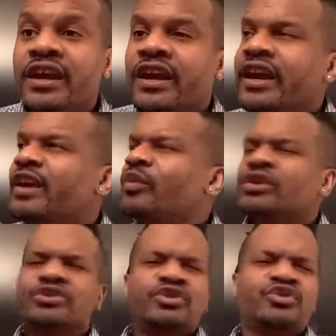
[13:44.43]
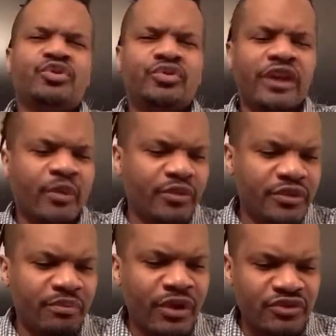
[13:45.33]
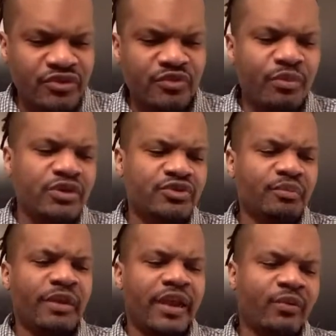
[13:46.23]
And what's the dude name with the muscles? Muscle Man.